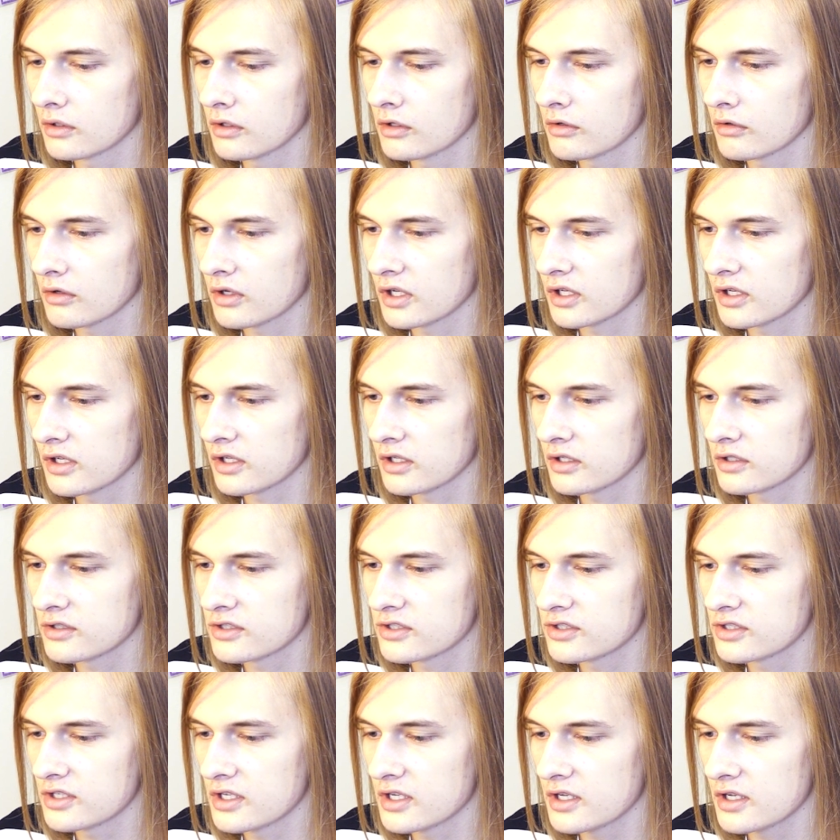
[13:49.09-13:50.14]
you can
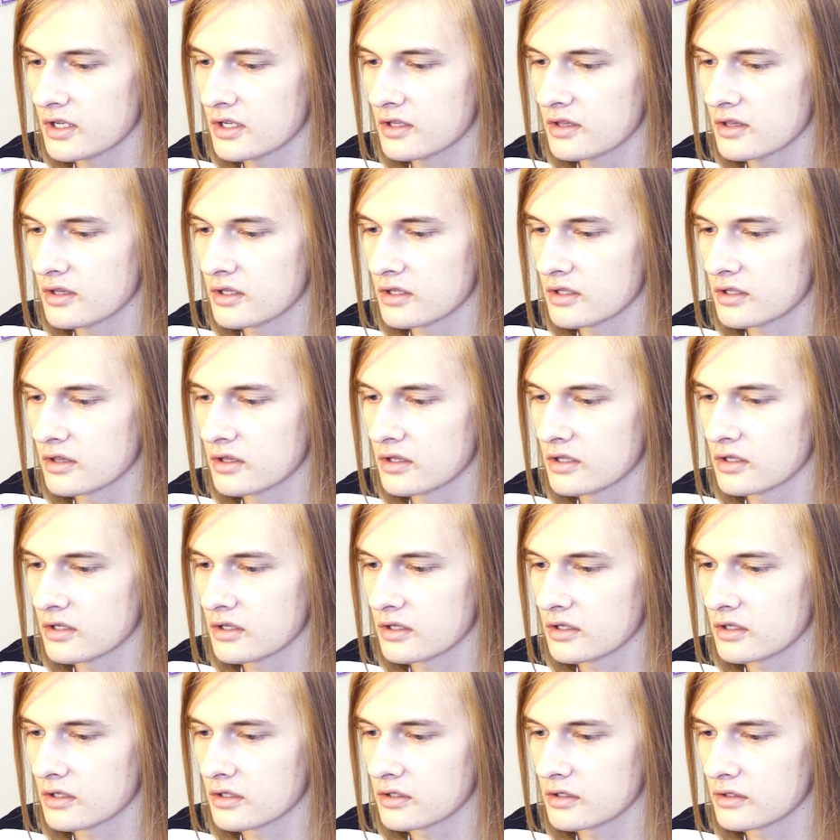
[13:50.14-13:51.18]
see
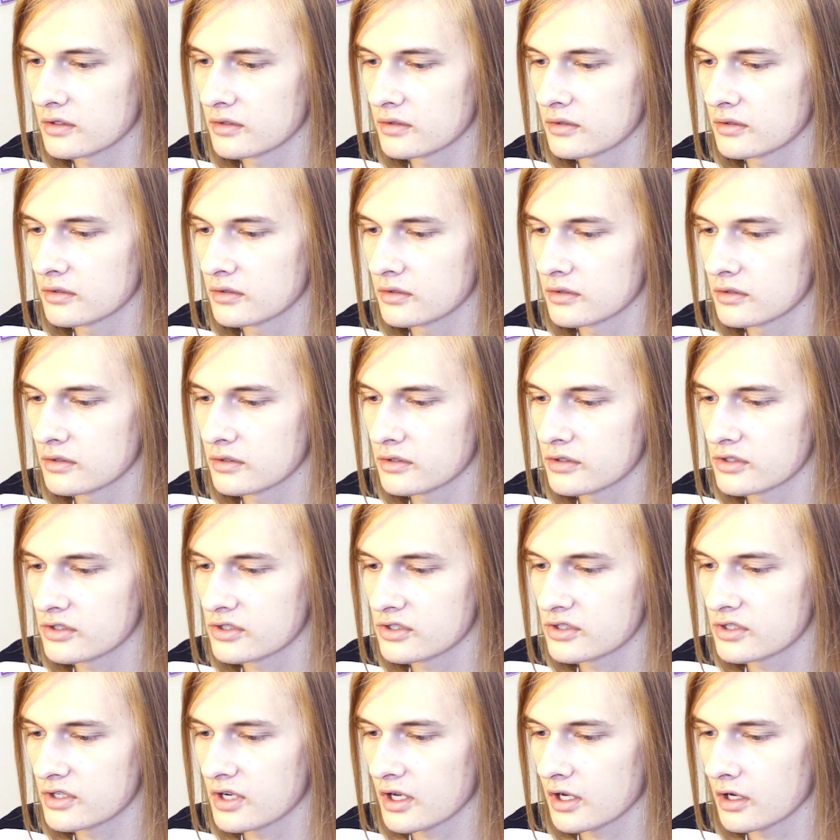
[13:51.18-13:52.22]
the
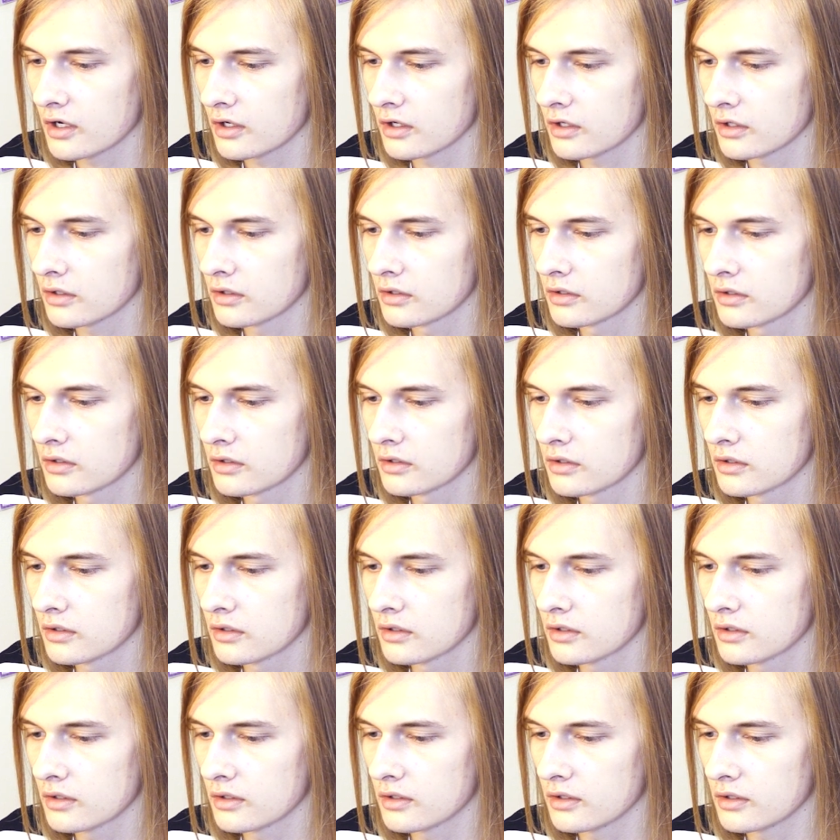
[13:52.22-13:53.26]
snare
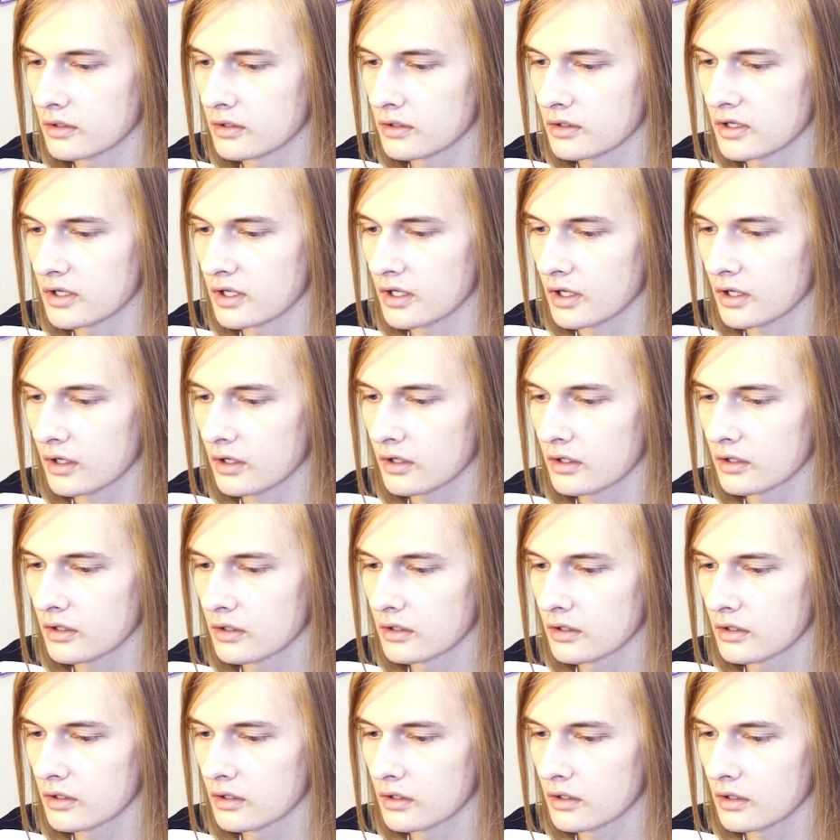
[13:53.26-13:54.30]
and kick
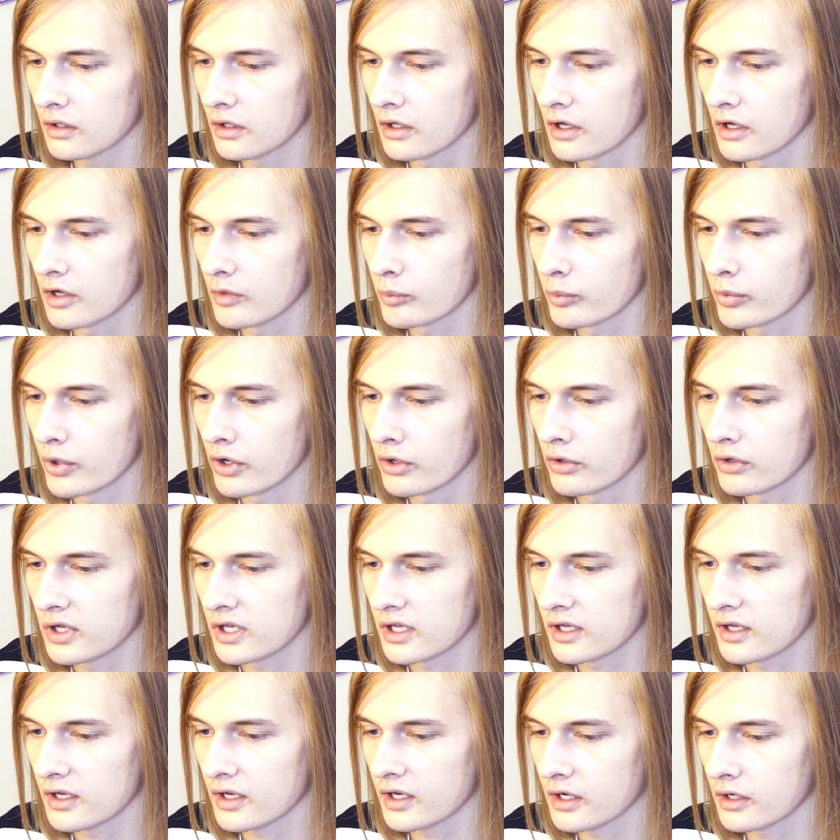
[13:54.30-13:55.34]

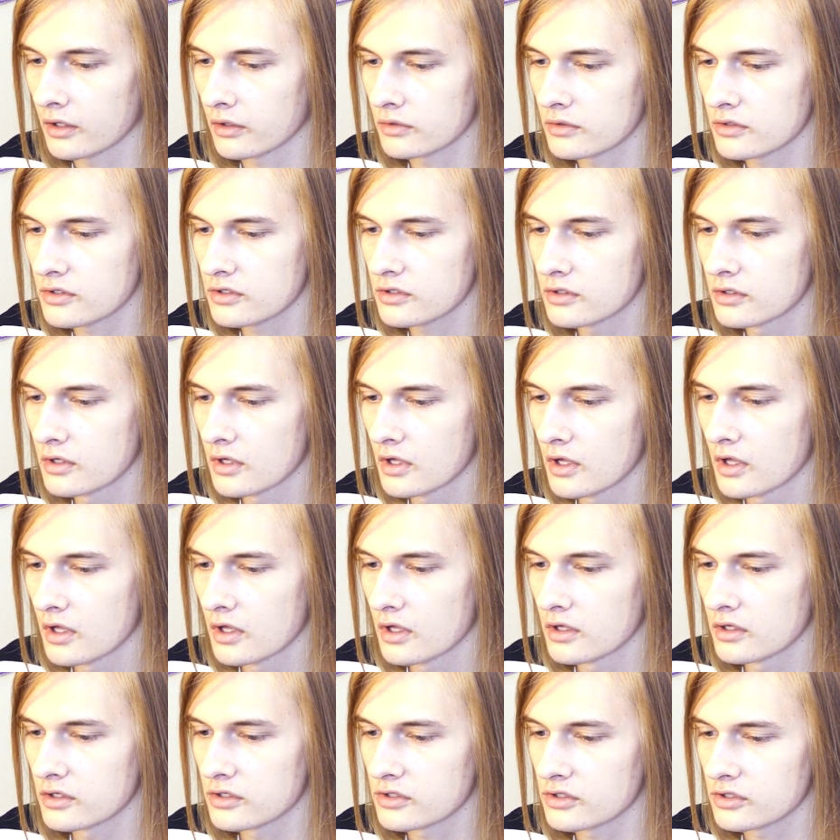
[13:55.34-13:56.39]
poking out.
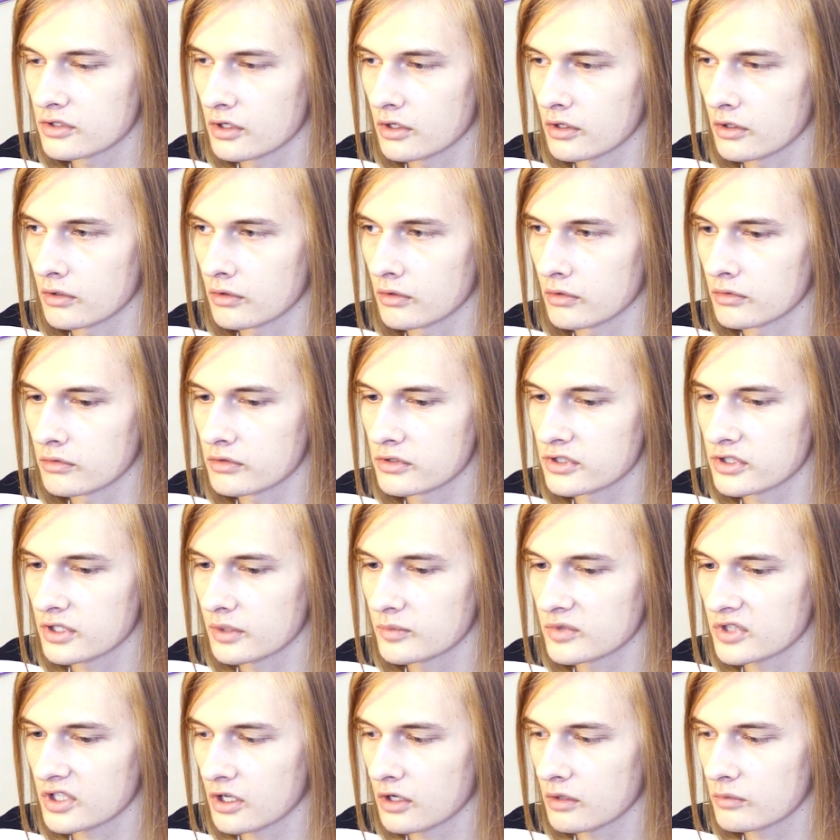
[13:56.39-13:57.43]
So
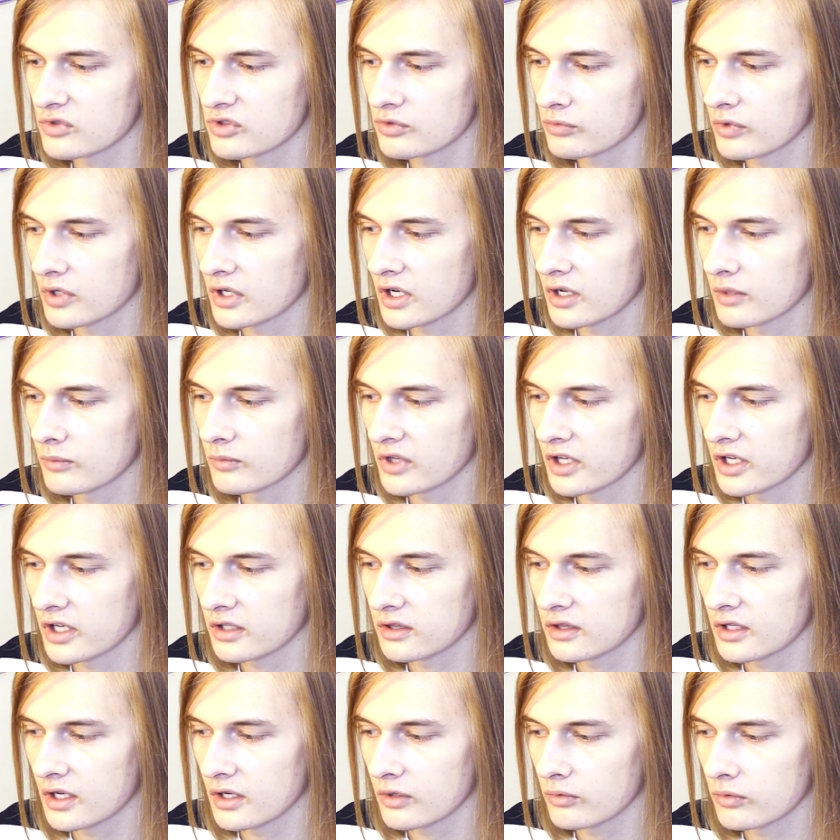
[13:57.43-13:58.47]
sometimes when I'm
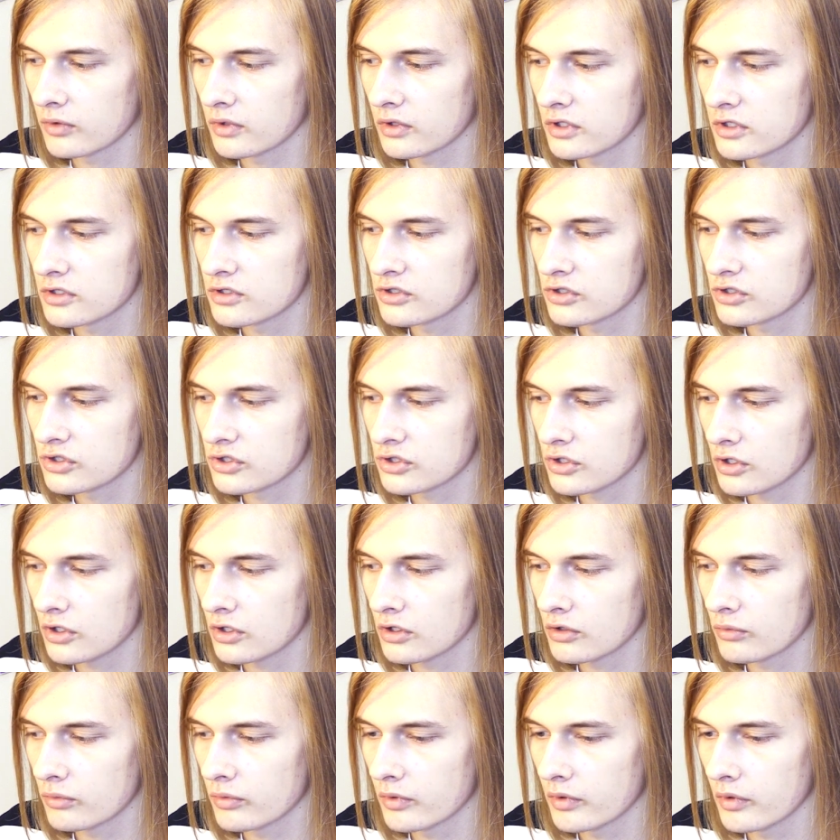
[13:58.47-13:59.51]
like not really
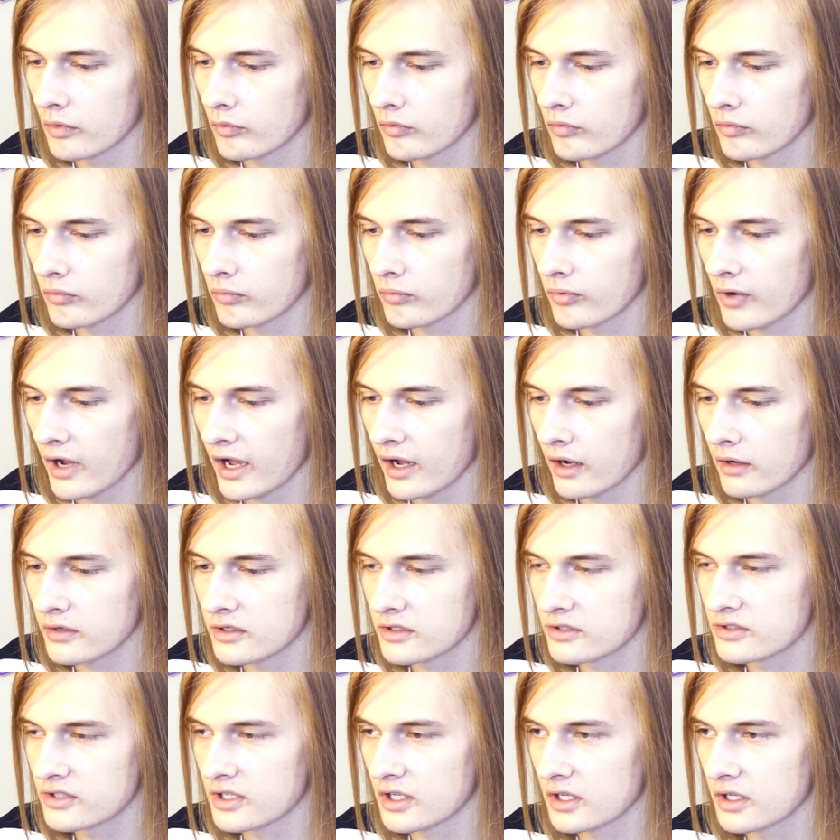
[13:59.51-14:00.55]
sure how
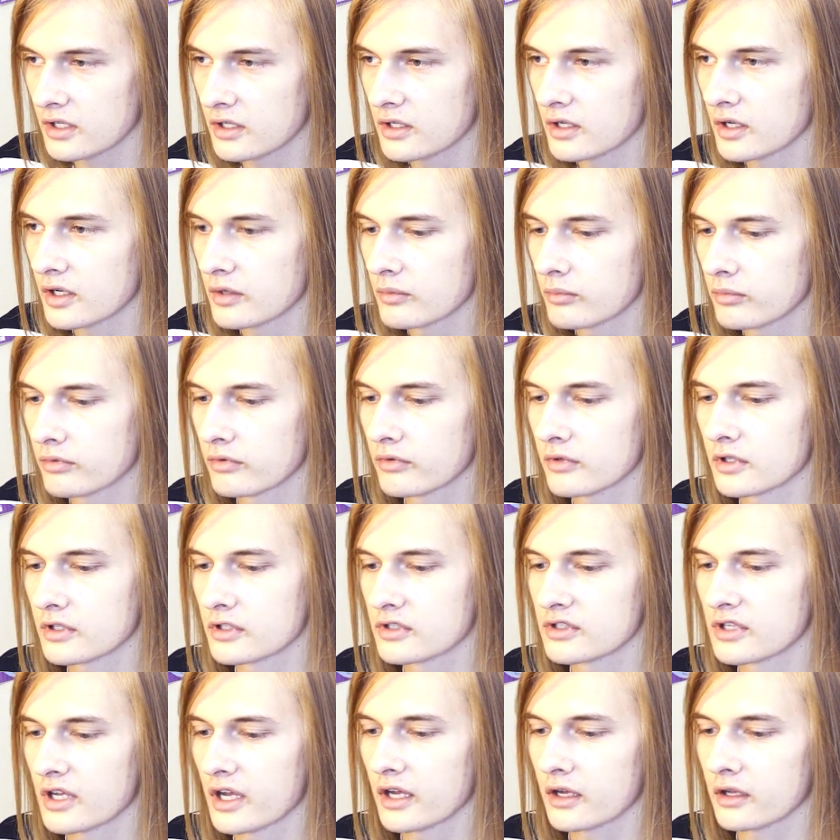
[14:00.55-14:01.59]
to sync it up
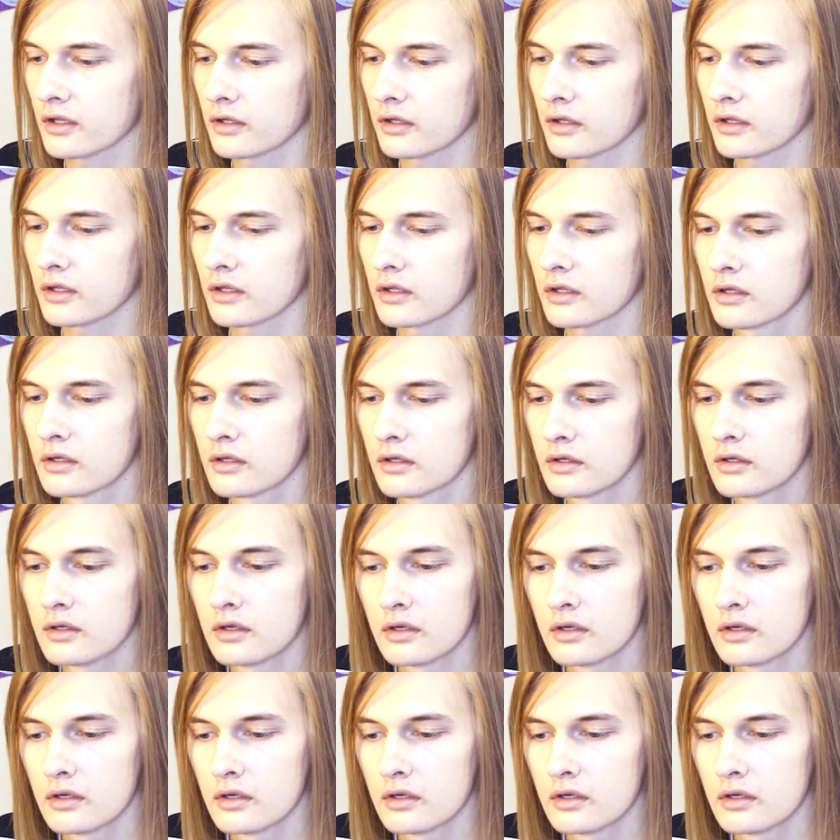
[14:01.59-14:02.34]
exactly,